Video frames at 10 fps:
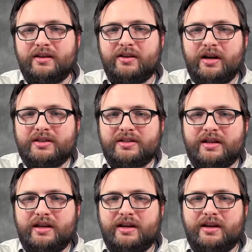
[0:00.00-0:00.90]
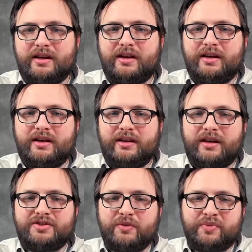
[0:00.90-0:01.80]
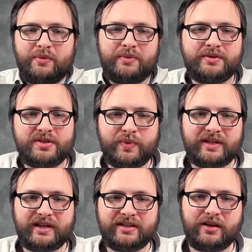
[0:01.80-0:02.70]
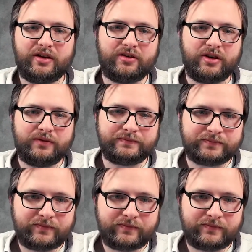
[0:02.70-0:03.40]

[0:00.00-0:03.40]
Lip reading: got some problems with that logo.